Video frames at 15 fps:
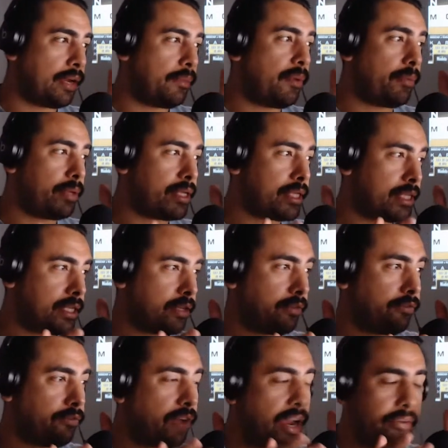And remember, this is a
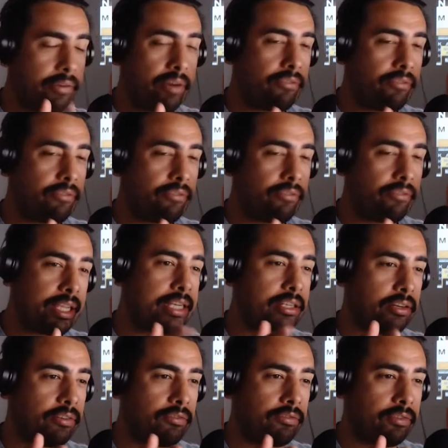5-round fight. It's an
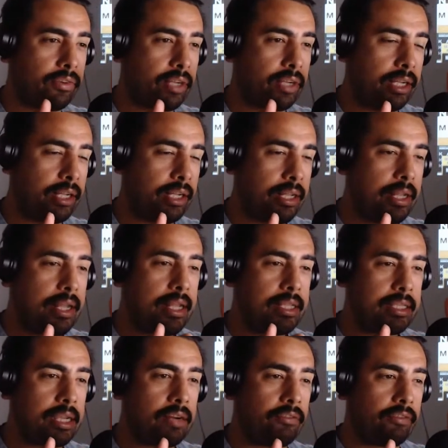interim
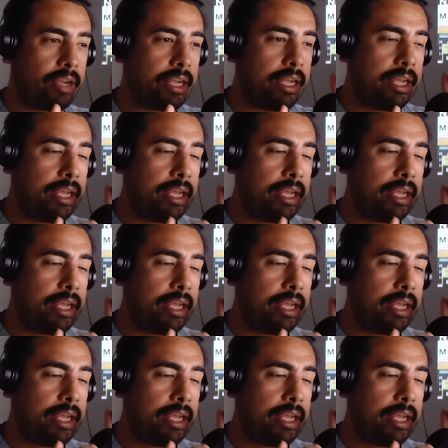title fight.